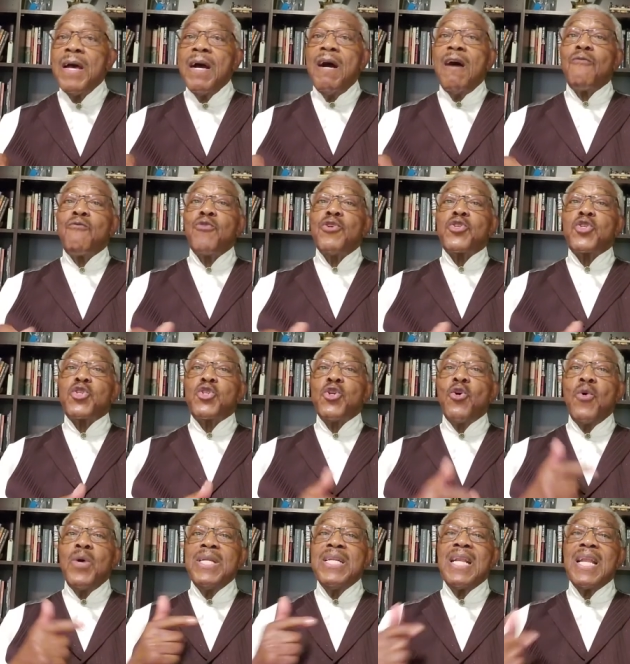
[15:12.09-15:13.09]
of
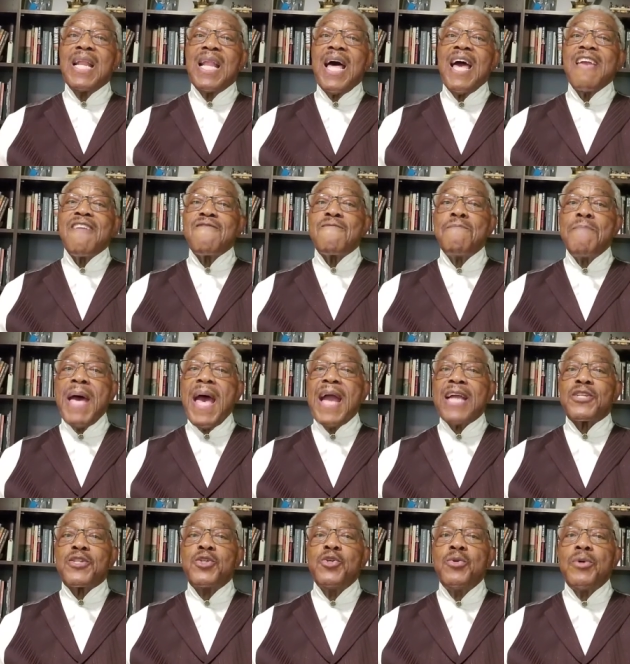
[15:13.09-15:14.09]
restoring life
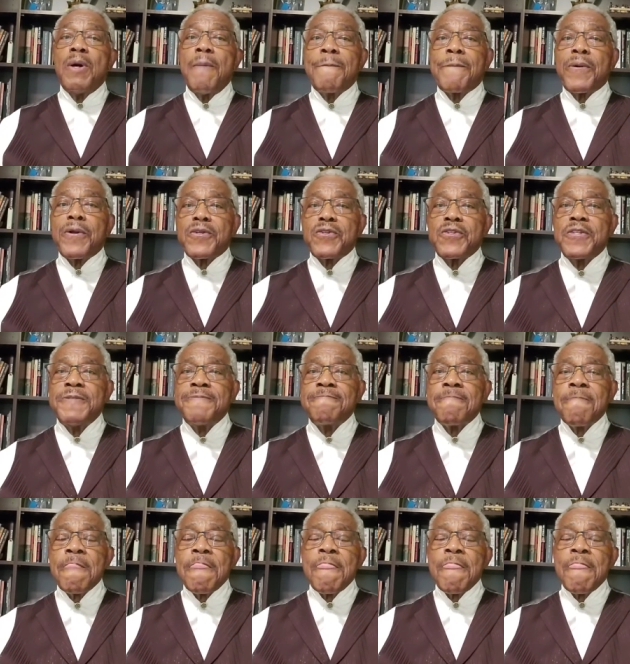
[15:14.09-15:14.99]
back to a person.